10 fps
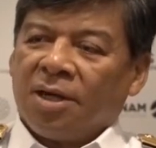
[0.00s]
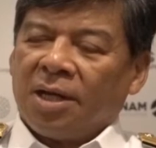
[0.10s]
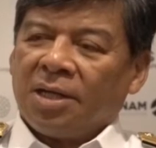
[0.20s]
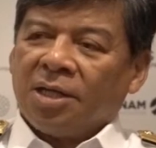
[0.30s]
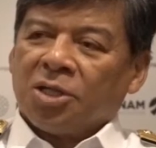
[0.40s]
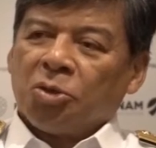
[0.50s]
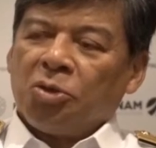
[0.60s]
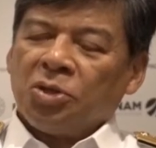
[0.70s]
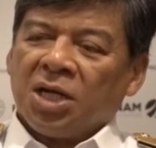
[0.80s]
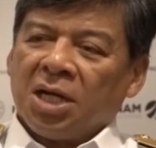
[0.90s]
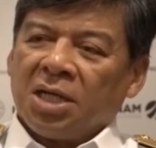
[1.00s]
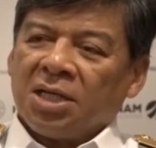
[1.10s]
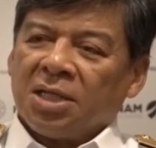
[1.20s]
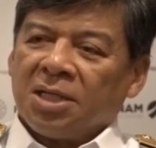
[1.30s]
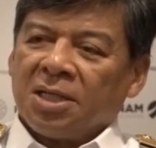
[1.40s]
Right. So those are
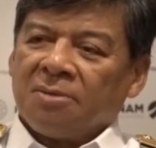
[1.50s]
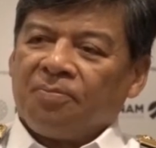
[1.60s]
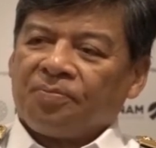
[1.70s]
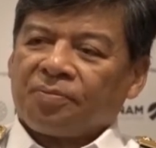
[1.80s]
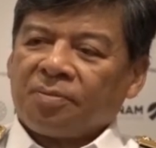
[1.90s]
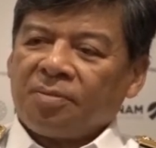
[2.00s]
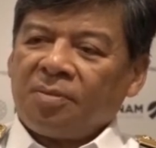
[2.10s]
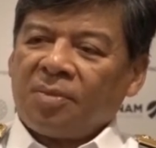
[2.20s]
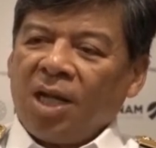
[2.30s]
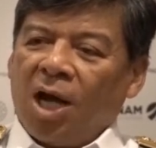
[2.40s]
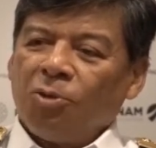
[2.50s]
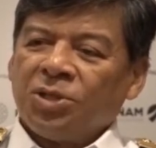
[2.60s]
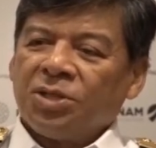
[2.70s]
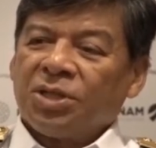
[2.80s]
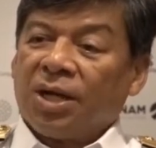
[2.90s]
I would
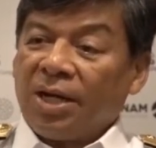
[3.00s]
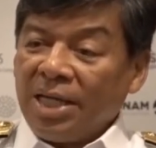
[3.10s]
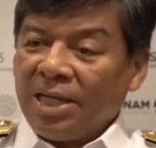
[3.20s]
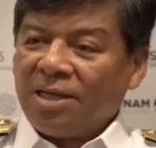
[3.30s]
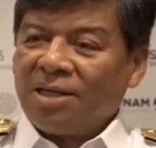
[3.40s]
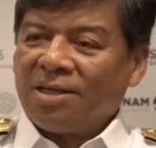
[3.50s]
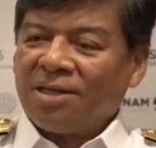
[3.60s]
say 3,